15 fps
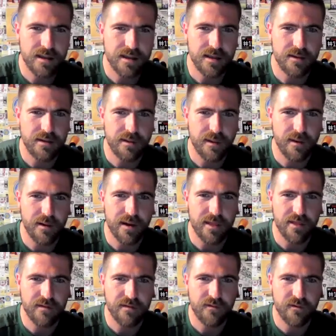with
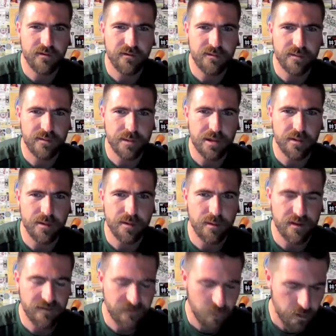about maybe a little bit
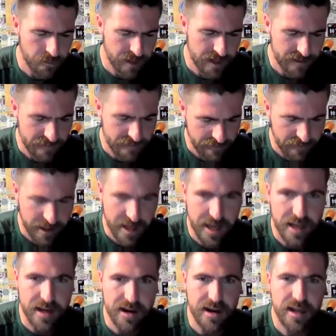with 4 minutes left they
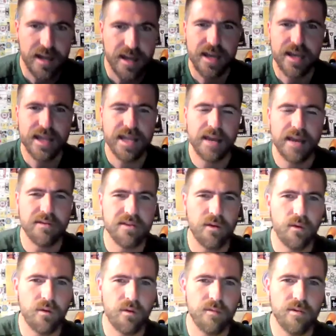got here. That was a
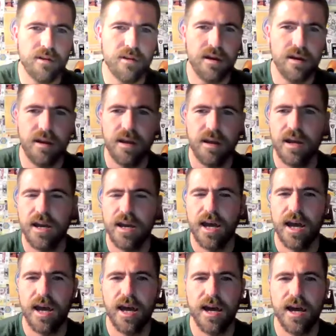horrible call.
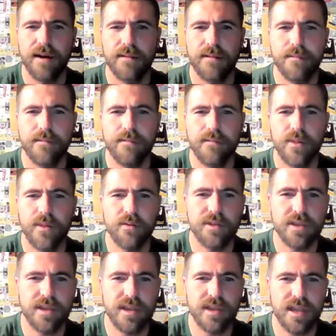But it
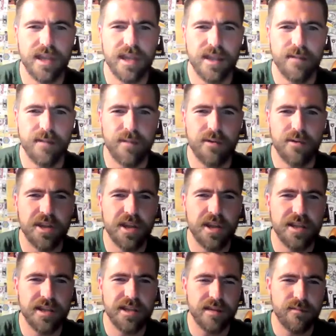was
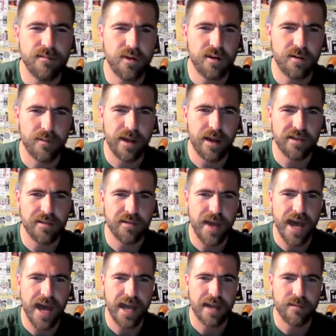good to see Booker bounce
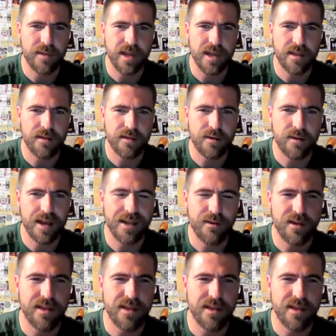back. I mean, I